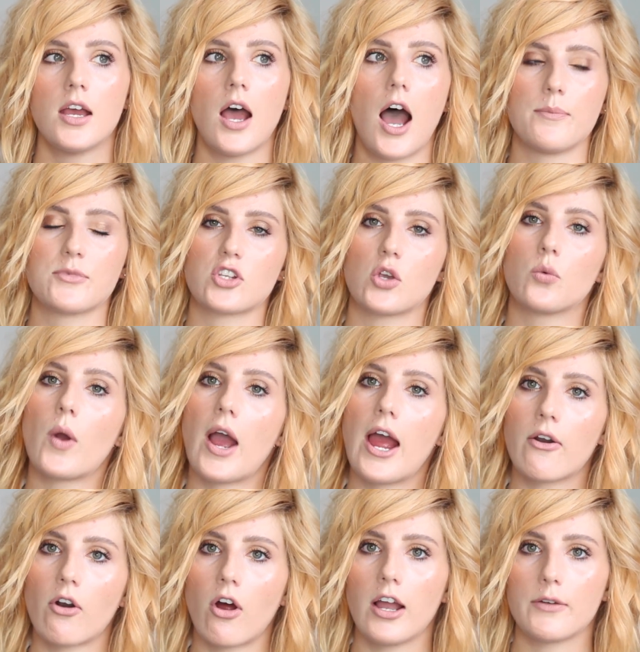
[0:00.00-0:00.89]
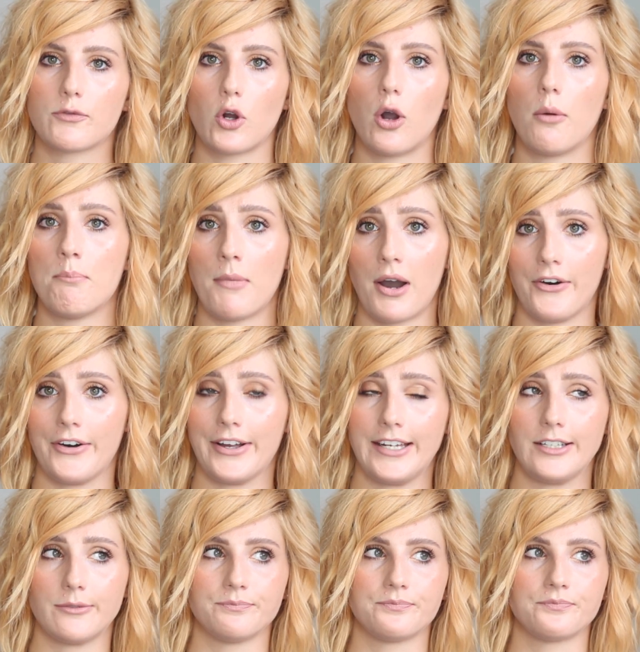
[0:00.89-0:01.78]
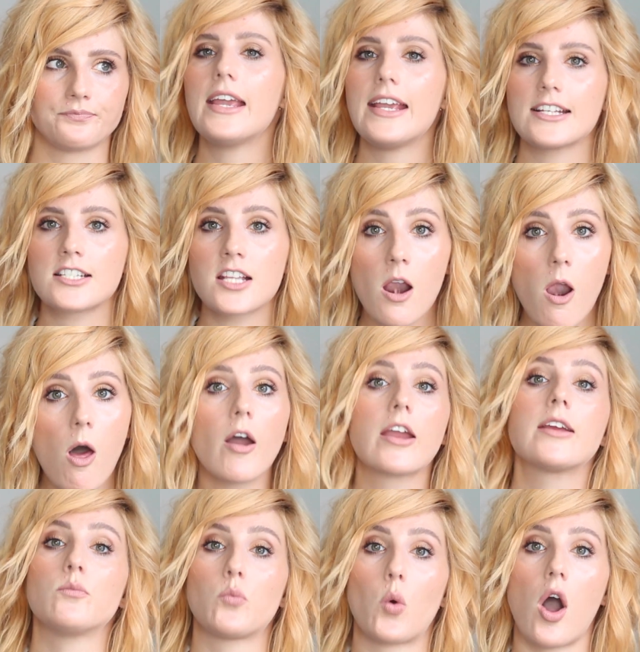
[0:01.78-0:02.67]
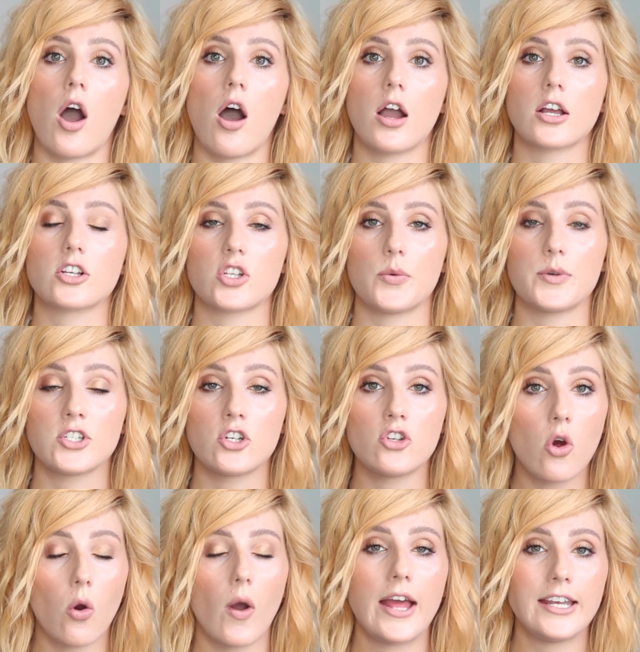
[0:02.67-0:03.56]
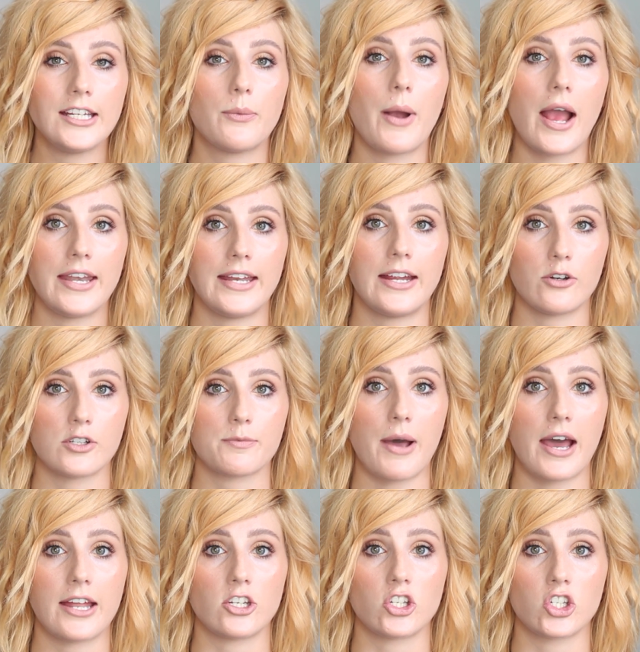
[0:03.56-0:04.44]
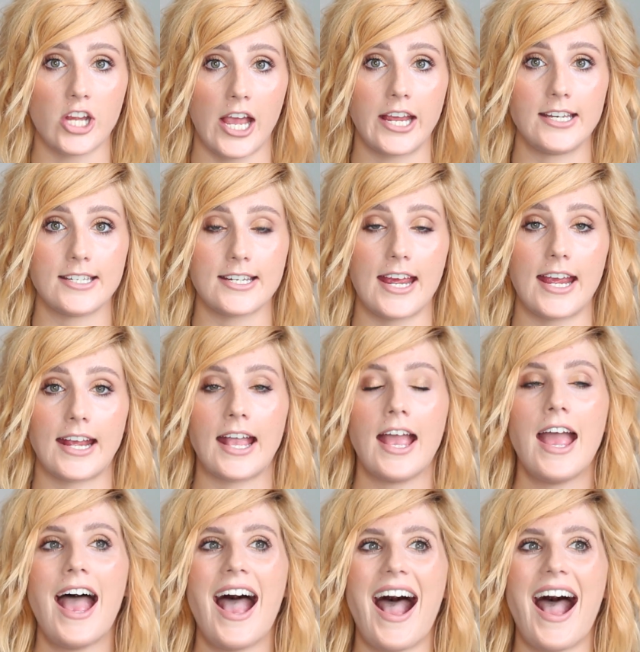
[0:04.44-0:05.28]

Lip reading: And so where I've got mine, it's line work, so it's not anywhere near as bad as shading,